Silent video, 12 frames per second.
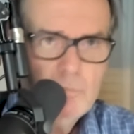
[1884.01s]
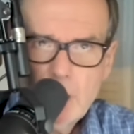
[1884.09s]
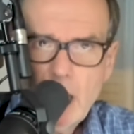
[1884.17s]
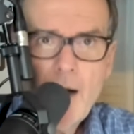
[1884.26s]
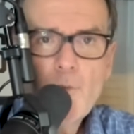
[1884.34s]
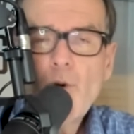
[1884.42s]

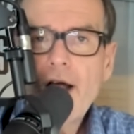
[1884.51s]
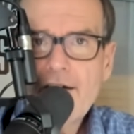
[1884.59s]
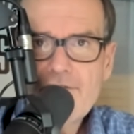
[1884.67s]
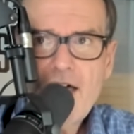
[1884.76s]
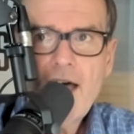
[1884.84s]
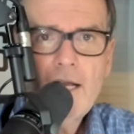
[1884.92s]
I'm aware
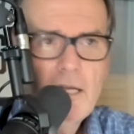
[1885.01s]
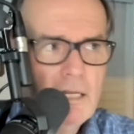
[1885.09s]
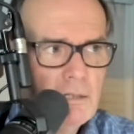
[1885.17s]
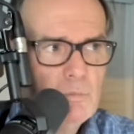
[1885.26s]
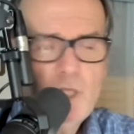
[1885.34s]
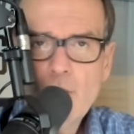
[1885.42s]
of that,
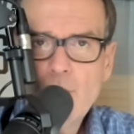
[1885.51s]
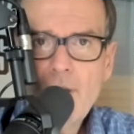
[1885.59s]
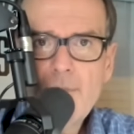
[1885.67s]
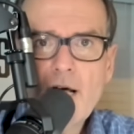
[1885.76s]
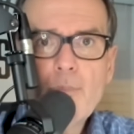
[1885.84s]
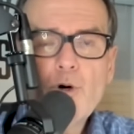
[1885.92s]
and, you know,
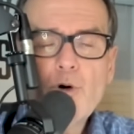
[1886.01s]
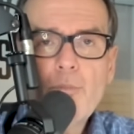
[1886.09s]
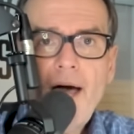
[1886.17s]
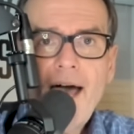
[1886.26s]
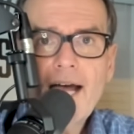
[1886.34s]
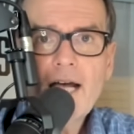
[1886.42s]
maybe I'll pull
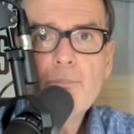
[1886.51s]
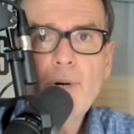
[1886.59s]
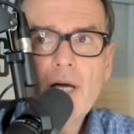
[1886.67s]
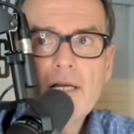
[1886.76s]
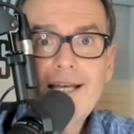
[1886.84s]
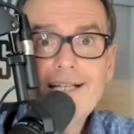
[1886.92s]
back.
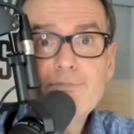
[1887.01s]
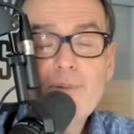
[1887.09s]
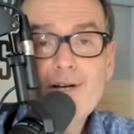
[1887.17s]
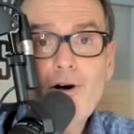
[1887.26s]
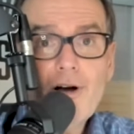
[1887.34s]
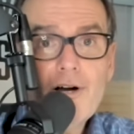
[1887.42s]
But it's been
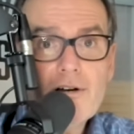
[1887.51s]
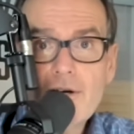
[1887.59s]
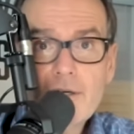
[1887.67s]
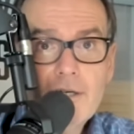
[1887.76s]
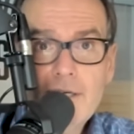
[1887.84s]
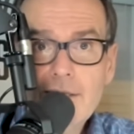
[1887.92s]

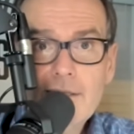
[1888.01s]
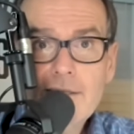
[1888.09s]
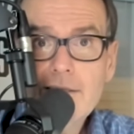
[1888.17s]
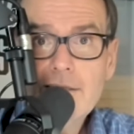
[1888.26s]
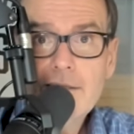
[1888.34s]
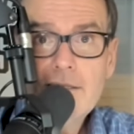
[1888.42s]
harder
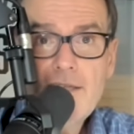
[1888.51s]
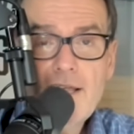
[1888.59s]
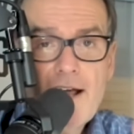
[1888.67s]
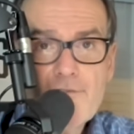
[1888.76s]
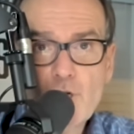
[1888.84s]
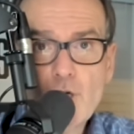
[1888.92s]
than
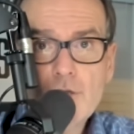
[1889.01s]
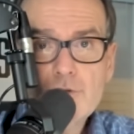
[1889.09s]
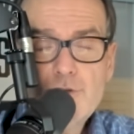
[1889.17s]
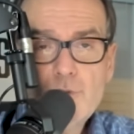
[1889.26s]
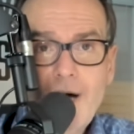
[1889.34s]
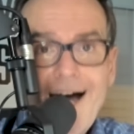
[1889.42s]
ever
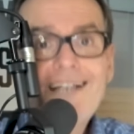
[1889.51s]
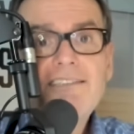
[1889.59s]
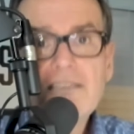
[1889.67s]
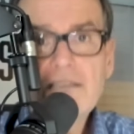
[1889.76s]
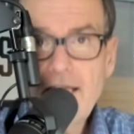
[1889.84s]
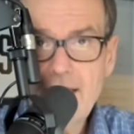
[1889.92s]
to
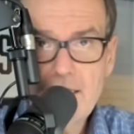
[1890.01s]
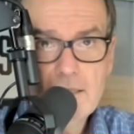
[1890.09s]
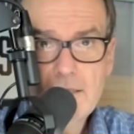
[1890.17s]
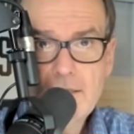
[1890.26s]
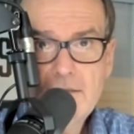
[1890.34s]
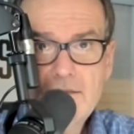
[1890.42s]
isolate
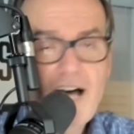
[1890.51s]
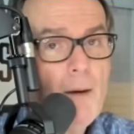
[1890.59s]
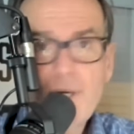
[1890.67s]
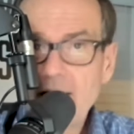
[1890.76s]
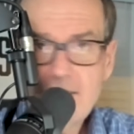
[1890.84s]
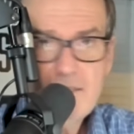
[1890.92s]

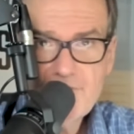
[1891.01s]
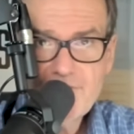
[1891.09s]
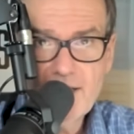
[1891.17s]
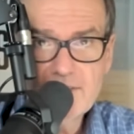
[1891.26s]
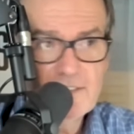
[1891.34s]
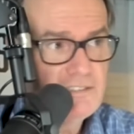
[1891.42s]
dominant
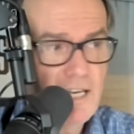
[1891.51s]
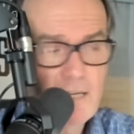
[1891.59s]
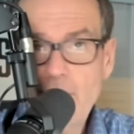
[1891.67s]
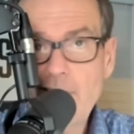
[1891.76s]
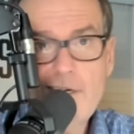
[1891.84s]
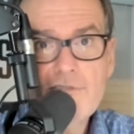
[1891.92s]
defenses. Like,
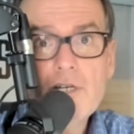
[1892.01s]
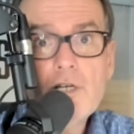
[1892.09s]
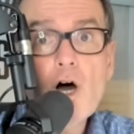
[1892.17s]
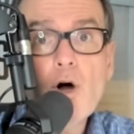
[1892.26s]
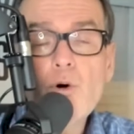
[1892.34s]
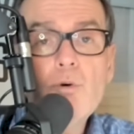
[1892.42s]
we don't even
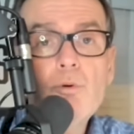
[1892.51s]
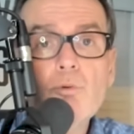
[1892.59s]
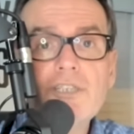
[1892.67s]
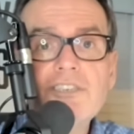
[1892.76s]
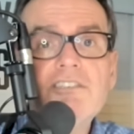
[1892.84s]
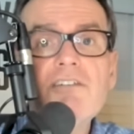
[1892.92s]
know
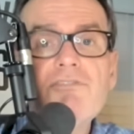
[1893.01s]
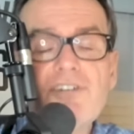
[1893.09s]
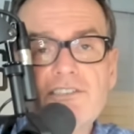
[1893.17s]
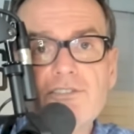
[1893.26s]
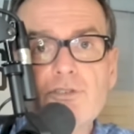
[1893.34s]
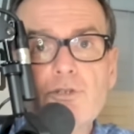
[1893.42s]
which
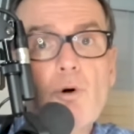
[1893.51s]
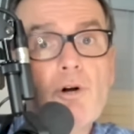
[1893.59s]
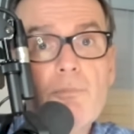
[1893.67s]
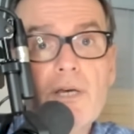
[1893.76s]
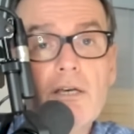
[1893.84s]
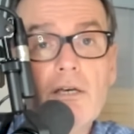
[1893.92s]
defenses are going to
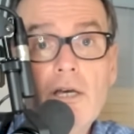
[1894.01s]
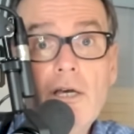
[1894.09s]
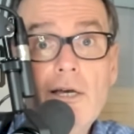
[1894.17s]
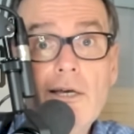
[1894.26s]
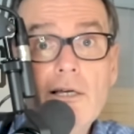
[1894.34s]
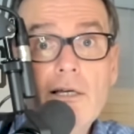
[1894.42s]
be,
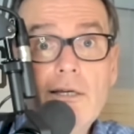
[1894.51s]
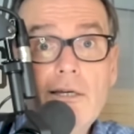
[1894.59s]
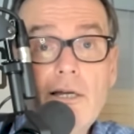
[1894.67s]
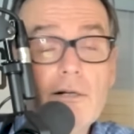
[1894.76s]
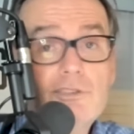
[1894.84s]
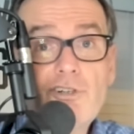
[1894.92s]

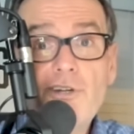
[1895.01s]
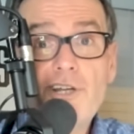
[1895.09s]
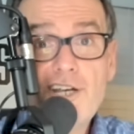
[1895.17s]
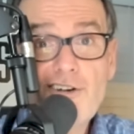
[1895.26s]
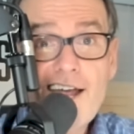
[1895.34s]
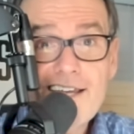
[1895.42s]
you know, truly
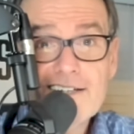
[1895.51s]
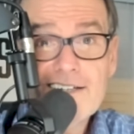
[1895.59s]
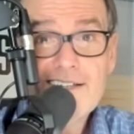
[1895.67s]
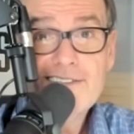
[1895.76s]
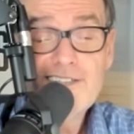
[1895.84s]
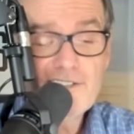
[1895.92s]
great
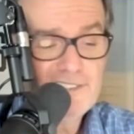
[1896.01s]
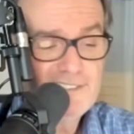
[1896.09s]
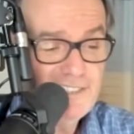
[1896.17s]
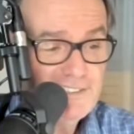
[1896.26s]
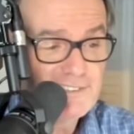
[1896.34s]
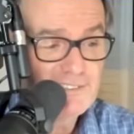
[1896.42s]
until the
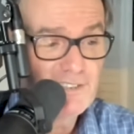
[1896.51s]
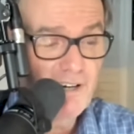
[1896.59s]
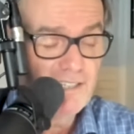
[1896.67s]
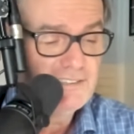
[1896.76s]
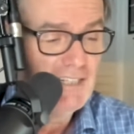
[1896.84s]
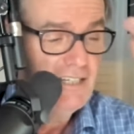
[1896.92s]
season
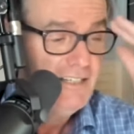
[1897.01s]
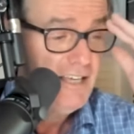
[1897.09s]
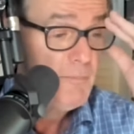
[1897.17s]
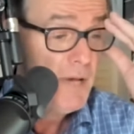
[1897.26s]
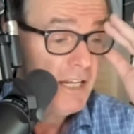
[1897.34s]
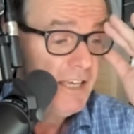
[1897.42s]
starts
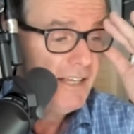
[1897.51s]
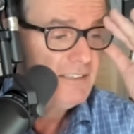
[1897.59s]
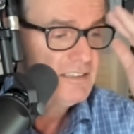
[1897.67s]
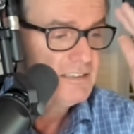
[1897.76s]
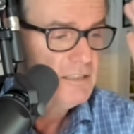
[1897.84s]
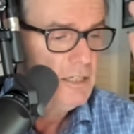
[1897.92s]
in many
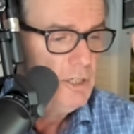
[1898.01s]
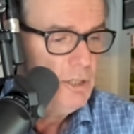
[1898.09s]
cases.